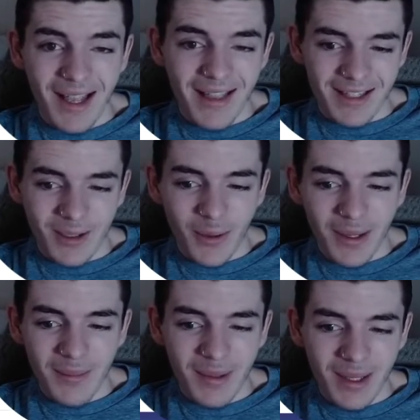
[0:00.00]
That's quite
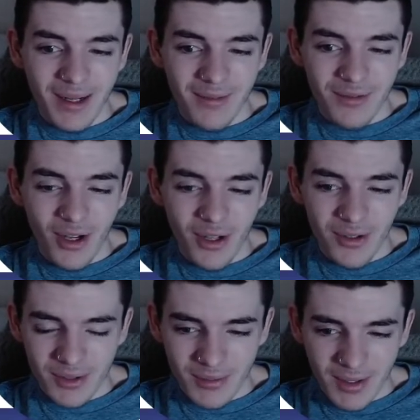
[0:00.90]
a bit of
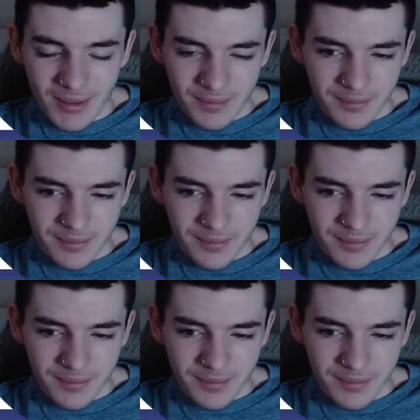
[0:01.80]
dollars, right?